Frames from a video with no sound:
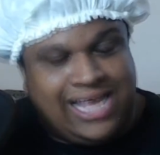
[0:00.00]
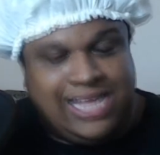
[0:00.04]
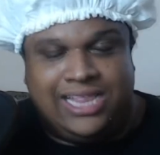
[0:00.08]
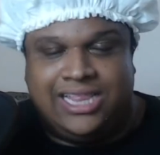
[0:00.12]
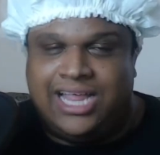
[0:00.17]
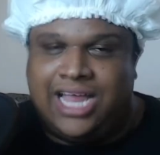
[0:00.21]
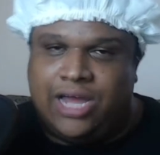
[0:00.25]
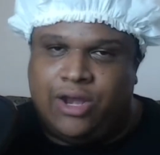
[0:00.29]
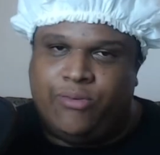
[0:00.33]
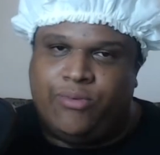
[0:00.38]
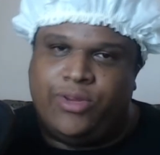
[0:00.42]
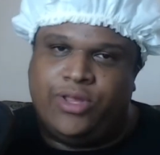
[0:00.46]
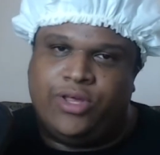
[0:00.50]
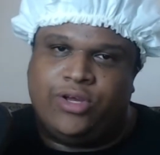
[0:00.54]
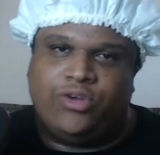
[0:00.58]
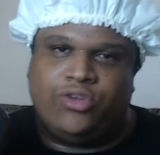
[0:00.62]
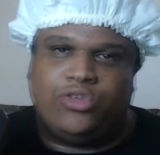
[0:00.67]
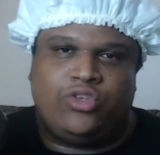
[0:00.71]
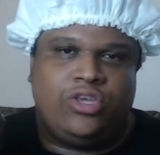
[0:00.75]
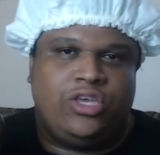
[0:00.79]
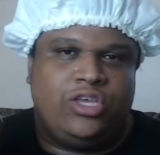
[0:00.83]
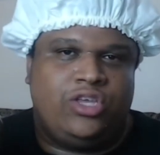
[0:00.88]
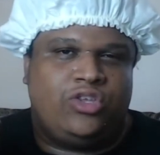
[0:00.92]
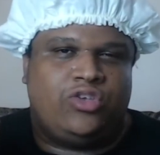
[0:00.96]
again, I don't want to go
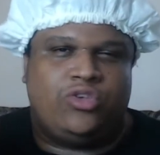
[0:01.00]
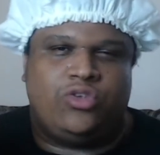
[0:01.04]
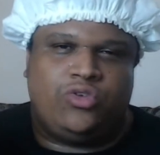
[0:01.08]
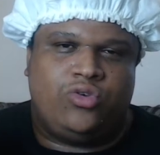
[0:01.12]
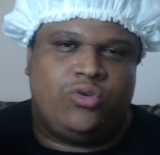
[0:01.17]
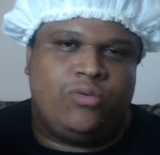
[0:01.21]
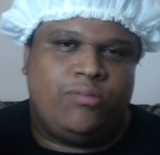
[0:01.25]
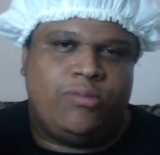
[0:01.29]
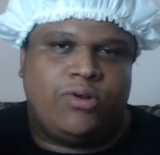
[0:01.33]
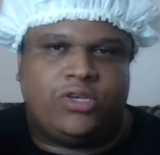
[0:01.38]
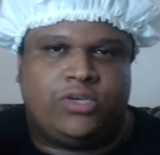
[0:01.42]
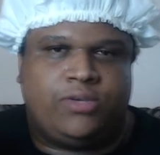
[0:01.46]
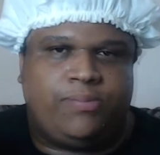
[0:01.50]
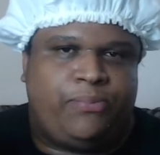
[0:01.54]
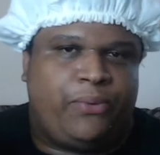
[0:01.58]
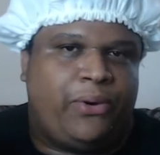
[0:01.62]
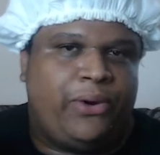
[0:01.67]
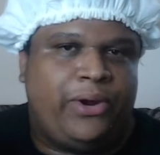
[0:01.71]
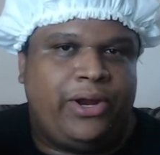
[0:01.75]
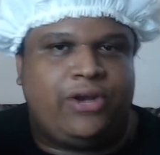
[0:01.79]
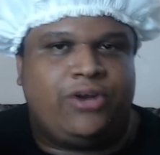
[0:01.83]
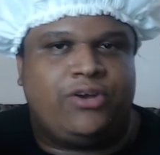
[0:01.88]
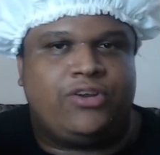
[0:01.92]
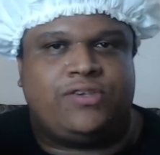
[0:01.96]
into too much
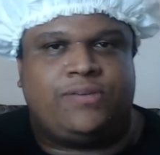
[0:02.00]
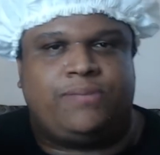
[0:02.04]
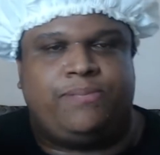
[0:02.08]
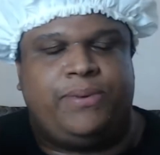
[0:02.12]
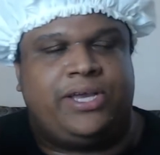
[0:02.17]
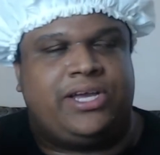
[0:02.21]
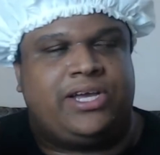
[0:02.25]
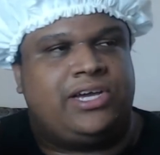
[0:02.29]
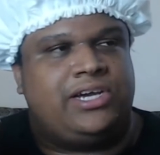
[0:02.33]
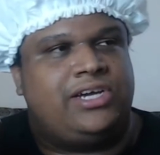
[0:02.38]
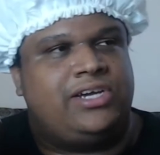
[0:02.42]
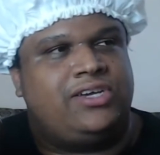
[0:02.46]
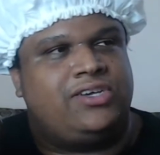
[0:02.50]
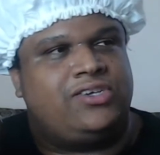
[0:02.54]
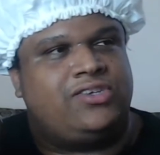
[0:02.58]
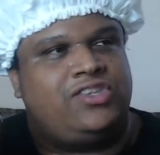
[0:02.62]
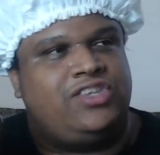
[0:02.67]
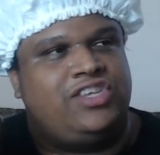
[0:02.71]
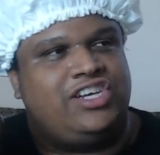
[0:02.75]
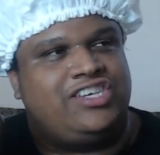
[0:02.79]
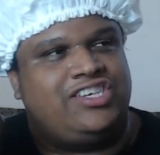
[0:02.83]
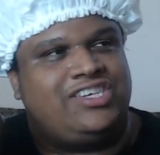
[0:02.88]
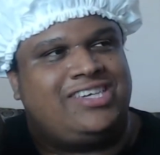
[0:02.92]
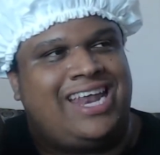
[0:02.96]
spoilers because
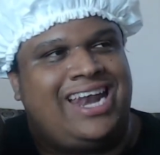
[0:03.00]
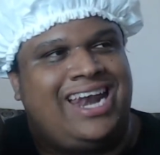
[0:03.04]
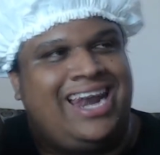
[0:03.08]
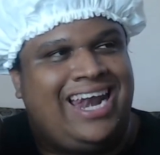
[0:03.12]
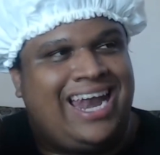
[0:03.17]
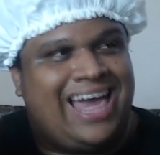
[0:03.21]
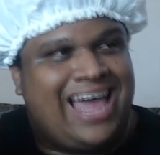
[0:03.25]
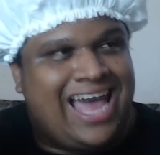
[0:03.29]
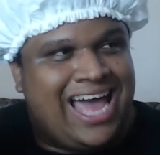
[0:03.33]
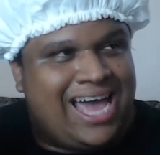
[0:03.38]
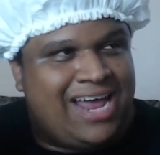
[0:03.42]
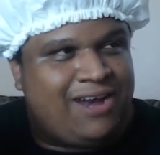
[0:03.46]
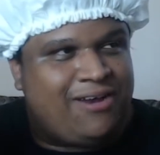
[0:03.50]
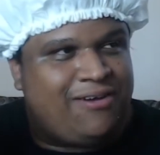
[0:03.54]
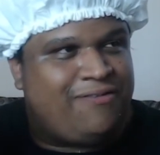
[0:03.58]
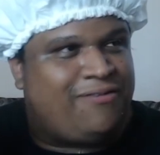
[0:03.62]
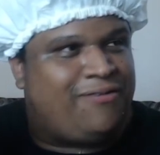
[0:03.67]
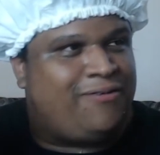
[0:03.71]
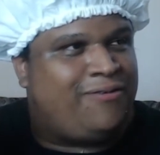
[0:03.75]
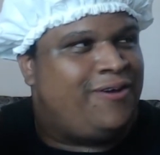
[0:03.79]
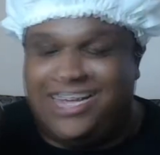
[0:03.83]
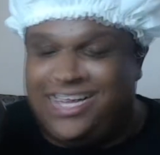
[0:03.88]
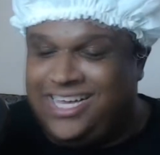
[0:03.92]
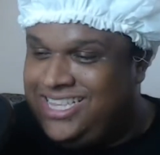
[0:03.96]
there's a lot of
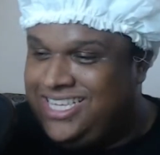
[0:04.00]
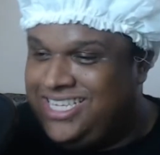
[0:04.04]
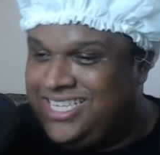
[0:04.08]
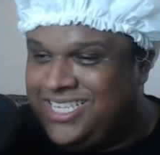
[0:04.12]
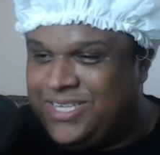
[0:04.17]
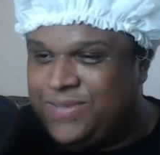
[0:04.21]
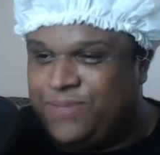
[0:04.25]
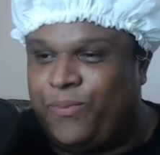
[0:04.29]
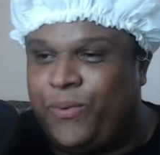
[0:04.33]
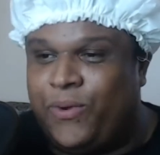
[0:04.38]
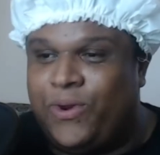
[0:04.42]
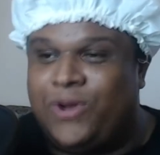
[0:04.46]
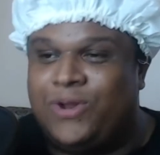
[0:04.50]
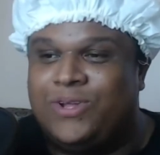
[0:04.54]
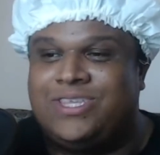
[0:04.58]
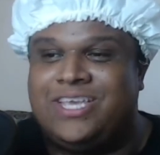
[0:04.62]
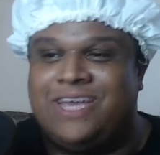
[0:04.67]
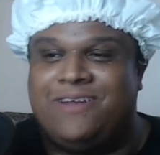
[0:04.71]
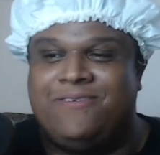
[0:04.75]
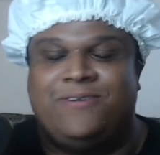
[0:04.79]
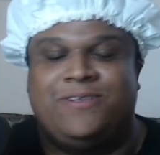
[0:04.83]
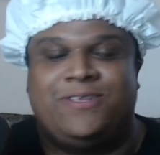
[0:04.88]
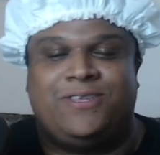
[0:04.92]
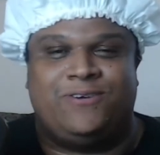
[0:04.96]
this is spoiler
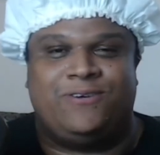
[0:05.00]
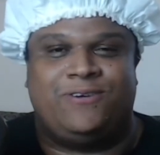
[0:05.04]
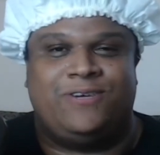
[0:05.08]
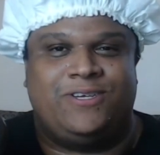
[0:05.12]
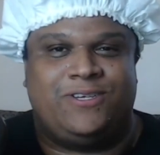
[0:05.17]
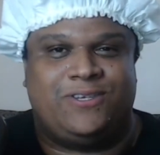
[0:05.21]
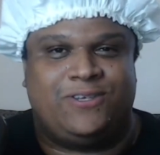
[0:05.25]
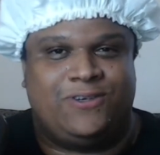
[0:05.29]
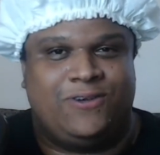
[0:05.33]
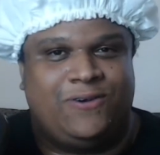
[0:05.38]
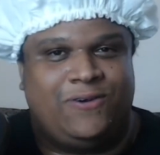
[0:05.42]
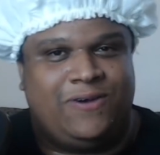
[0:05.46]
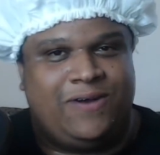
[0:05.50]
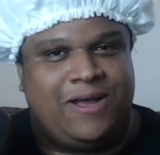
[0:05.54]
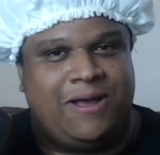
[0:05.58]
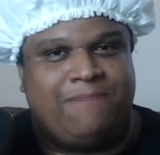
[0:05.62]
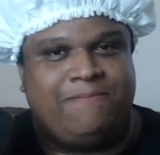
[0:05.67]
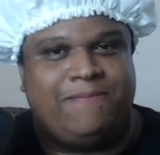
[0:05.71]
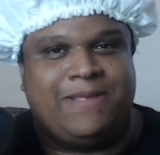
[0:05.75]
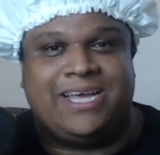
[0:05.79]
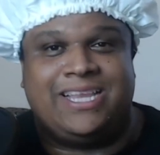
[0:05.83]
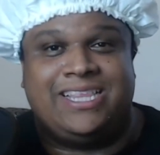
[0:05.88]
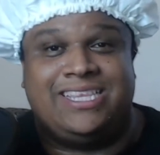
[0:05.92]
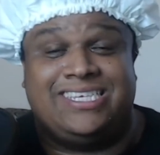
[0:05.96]
territory, so
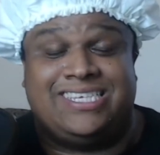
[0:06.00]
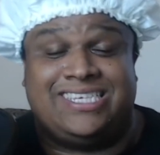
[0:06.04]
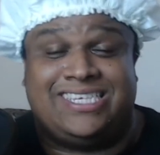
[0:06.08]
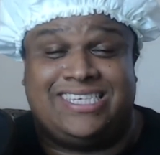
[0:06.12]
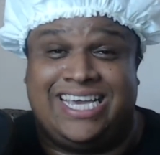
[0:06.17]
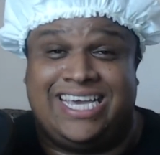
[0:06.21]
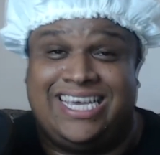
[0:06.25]
I'm not gonna